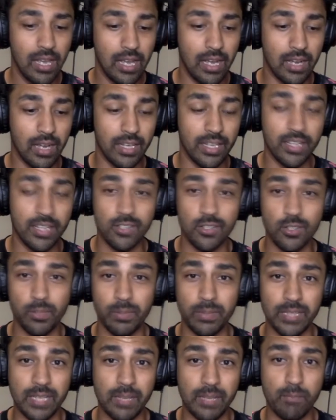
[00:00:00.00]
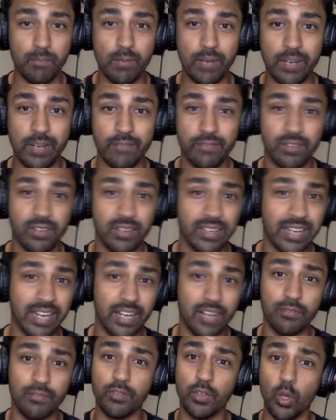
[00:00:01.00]
here's hoping that Brentford
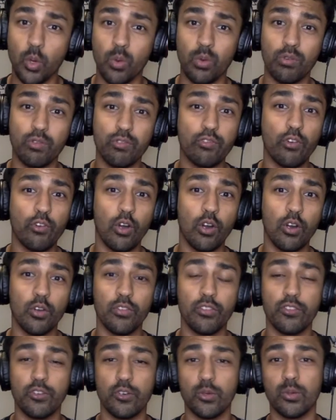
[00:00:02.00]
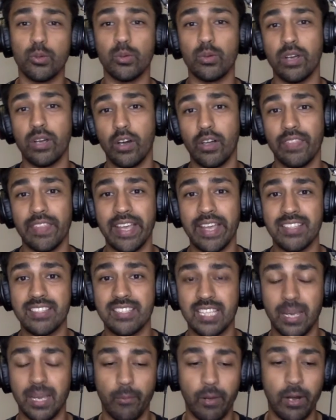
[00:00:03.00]
kind of don't follow through on that
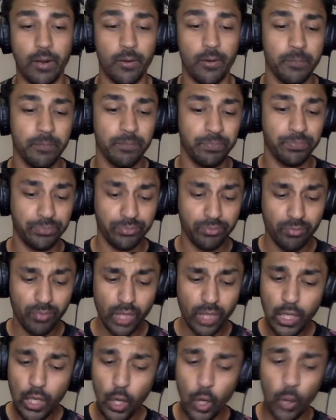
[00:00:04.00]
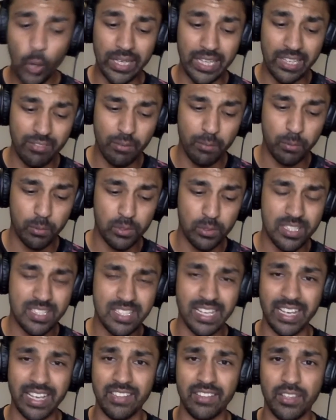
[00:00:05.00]
same route. On Liverpool's
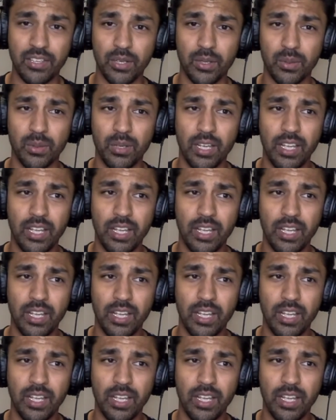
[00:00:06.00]
side, though,